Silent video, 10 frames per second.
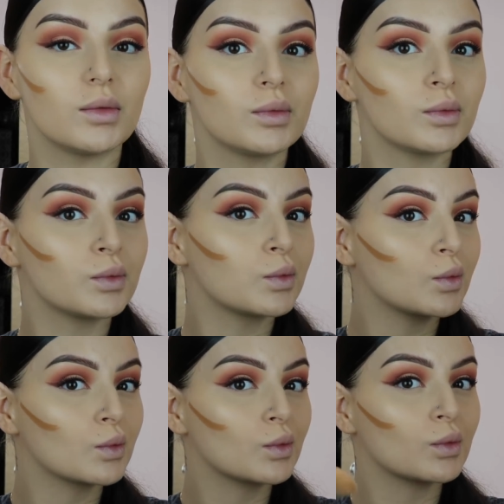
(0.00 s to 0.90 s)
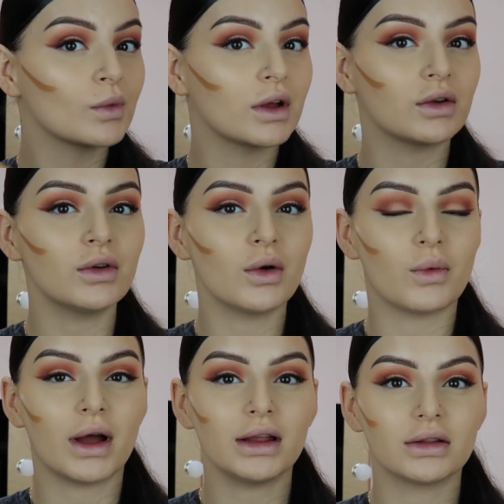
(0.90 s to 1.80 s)
I don't
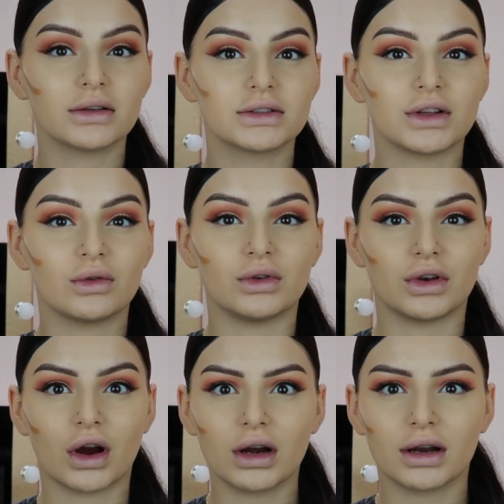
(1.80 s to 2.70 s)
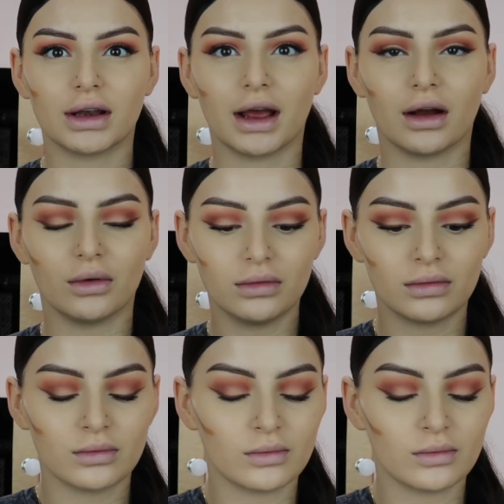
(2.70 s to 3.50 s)
know why it looks so dark now.